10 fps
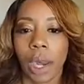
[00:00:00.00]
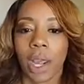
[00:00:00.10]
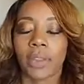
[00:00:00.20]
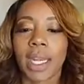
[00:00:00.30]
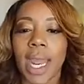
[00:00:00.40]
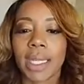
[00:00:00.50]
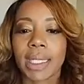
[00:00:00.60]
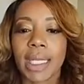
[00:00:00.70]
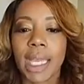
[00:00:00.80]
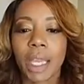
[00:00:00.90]
The next
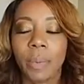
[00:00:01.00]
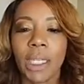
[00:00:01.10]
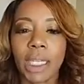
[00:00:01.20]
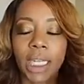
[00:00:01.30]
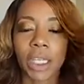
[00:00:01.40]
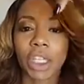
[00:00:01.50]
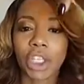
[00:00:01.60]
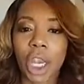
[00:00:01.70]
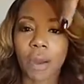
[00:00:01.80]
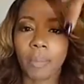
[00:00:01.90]
thing, please hit the
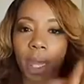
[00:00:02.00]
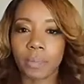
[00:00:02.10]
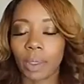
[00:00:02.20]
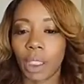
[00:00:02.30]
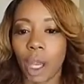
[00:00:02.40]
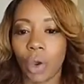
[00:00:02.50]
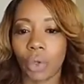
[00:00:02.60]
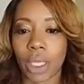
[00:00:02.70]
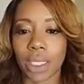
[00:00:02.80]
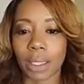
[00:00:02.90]
share button below.
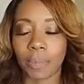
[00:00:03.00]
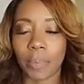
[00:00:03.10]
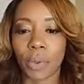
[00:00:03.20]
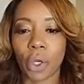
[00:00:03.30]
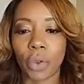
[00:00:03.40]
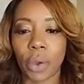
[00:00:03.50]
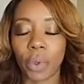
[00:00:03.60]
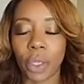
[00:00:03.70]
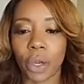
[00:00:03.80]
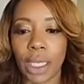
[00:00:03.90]
Let some people know that
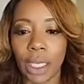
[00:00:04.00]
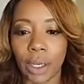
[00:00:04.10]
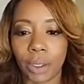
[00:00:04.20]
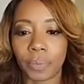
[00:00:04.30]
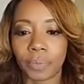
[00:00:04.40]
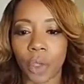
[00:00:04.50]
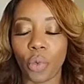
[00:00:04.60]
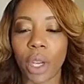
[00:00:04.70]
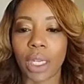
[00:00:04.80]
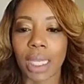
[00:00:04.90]
we are here and
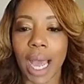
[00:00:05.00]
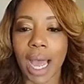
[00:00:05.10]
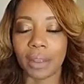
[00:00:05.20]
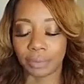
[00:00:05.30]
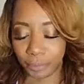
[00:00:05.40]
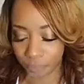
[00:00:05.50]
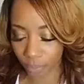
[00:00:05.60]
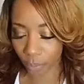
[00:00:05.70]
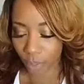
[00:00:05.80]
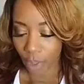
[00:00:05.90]
we are live.
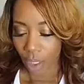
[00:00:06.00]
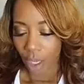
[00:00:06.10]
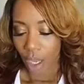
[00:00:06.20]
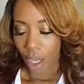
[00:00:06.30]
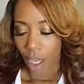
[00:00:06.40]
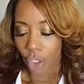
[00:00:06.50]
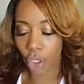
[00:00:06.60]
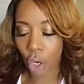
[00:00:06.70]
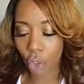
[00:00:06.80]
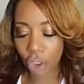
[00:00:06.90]

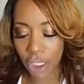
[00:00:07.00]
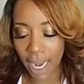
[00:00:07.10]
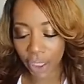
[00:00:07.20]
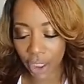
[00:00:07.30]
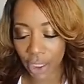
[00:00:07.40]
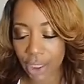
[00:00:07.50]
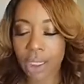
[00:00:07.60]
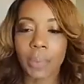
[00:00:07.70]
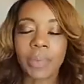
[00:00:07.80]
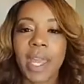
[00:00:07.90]
Negotiations.
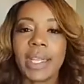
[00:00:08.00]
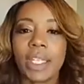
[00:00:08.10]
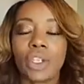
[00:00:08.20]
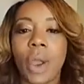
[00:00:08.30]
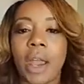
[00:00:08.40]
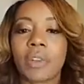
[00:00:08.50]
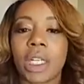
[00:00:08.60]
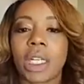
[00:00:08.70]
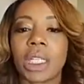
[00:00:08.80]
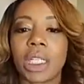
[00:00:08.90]
Some things that you have to
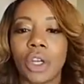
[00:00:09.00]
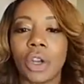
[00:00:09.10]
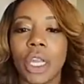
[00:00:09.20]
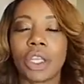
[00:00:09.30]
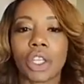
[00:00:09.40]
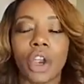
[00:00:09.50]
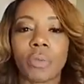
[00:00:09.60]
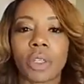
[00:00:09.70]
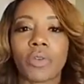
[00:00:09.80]
consider in terms of